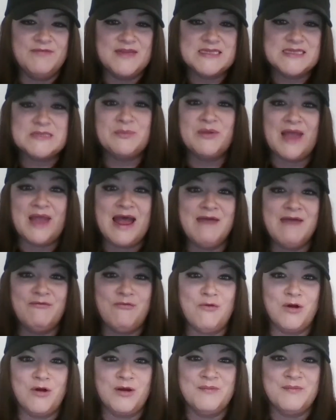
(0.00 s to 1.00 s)
this
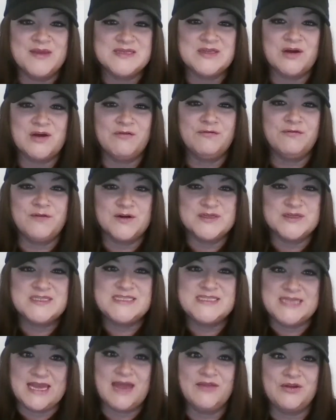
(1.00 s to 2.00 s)
platform as our first
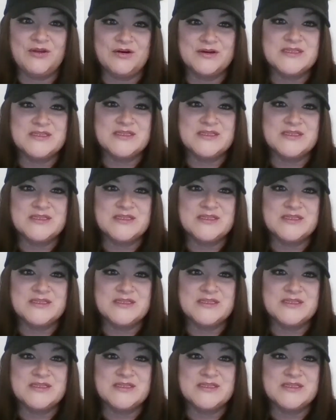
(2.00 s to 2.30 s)
together